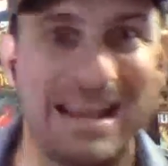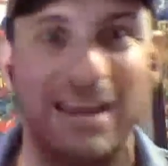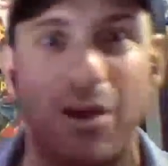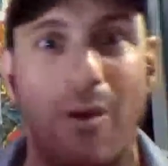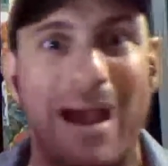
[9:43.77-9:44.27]

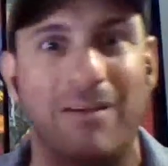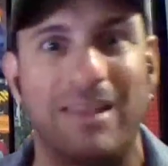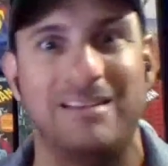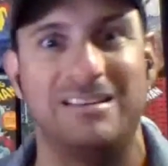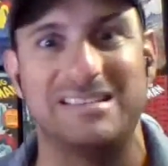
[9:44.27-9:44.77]
go out
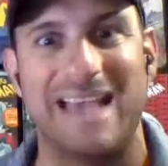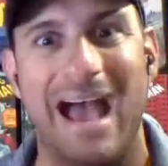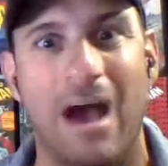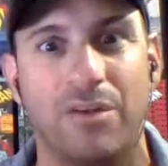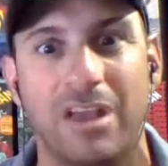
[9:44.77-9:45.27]
in the
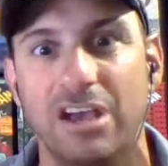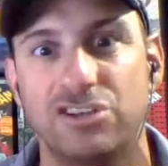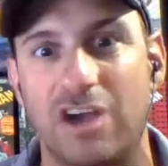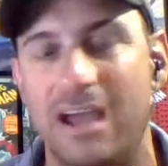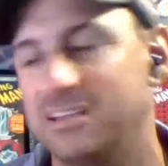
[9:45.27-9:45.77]
town
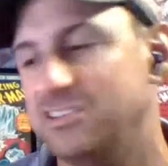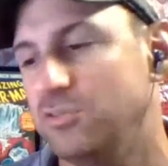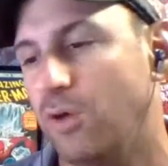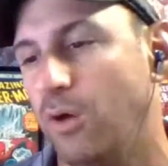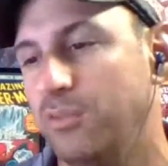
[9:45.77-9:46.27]
trying to
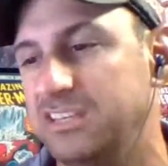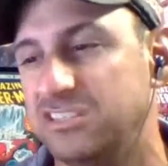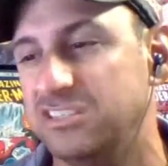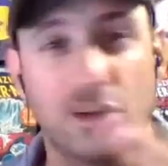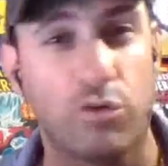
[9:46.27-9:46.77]
do all
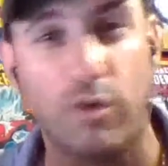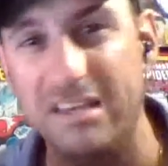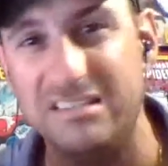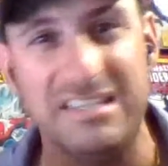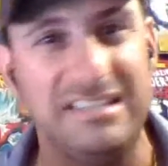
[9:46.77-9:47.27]
these
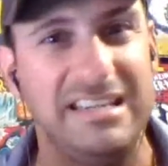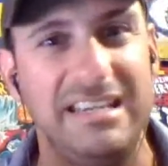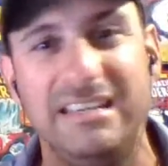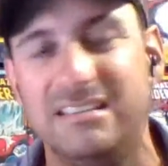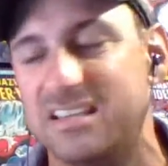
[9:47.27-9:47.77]
crazy
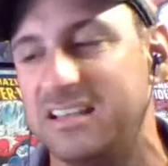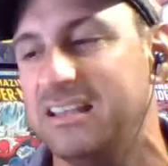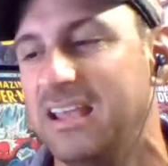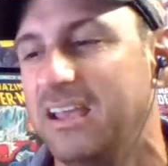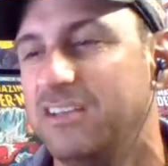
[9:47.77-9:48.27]
deeds and
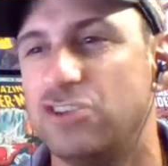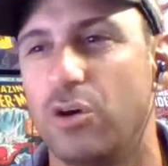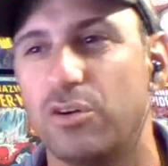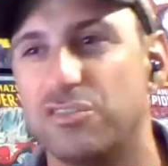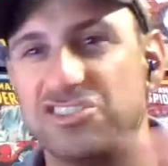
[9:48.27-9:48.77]

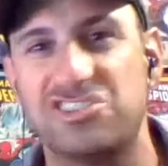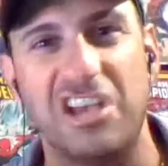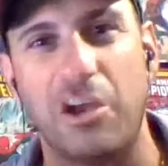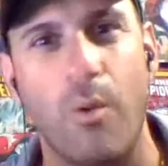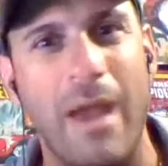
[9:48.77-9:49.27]
Joker's
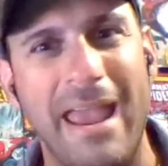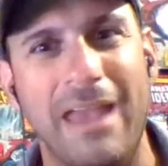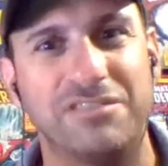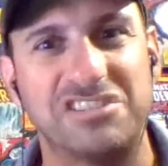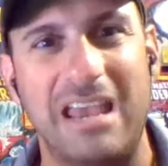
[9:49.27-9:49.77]
sick way
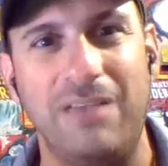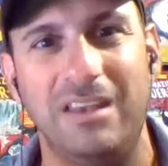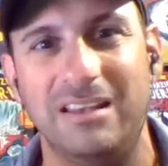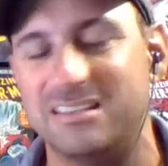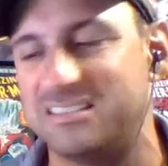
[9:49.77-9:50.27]
of
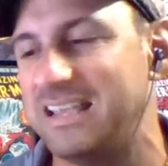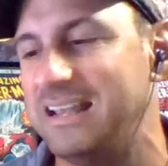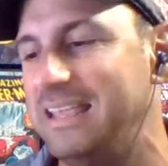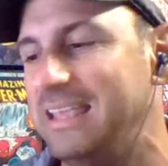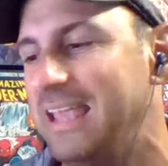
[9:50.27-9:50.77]
saving the
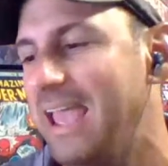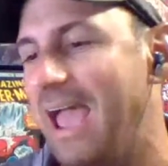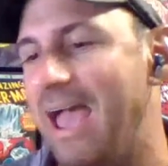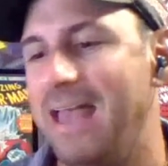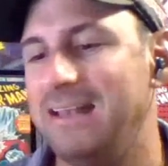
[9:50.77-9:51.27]
city.
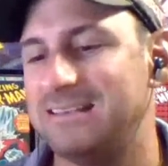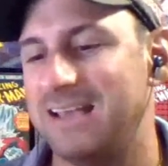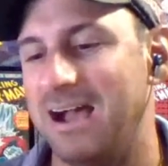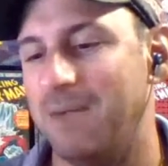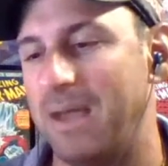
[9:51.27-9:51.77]
And
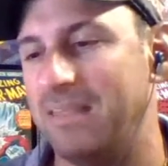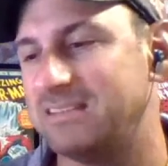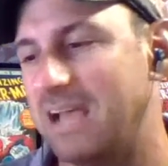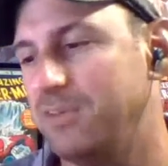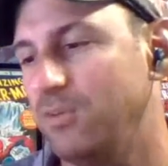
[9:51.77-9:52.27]
by the
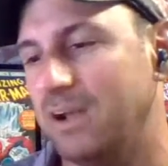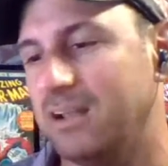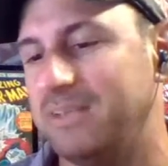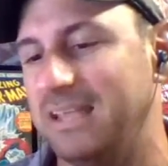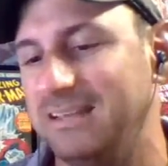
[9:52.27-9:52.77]
time you wind
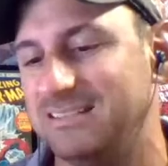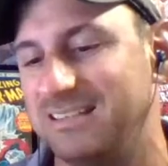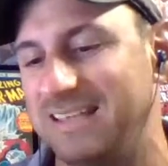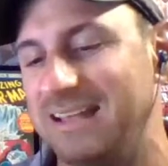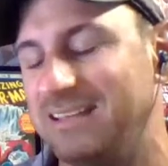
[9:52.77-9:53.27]
up getting to
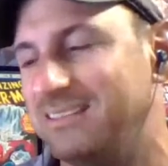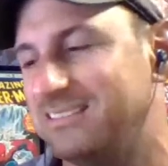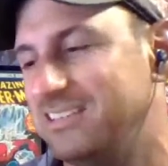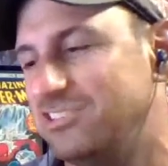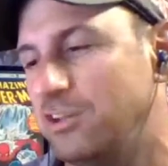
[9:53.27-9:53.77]
the end of
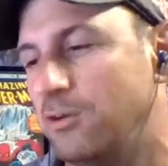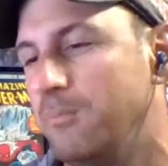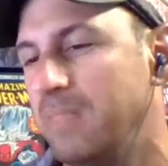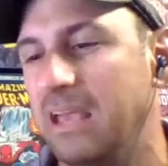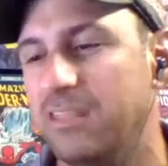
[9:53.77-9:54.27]
this issue,
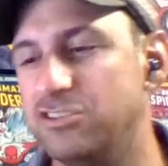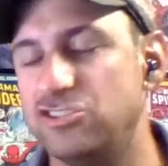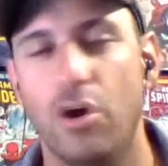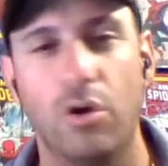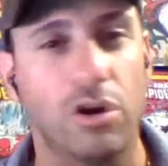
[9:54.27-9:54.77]
the
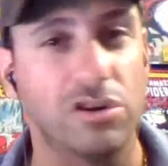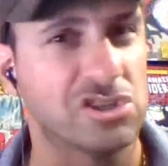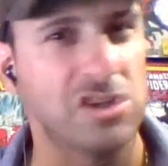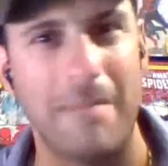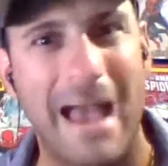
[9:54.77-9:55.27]
Joker
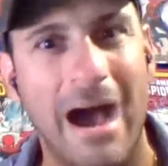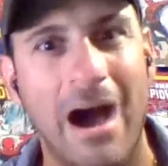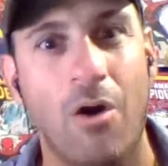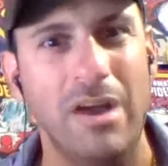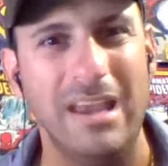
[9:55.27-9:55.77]

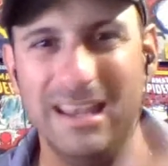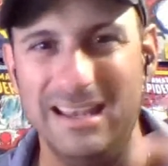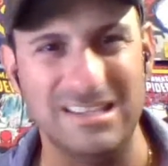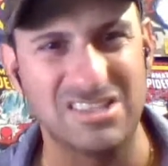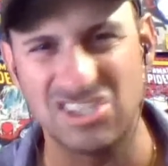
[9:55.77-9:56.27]
somehow in
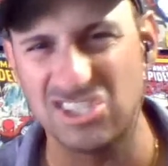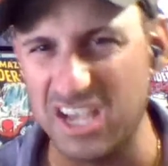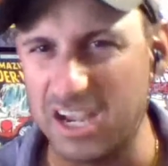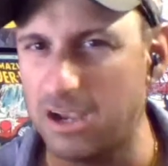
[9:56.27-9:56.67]
his sick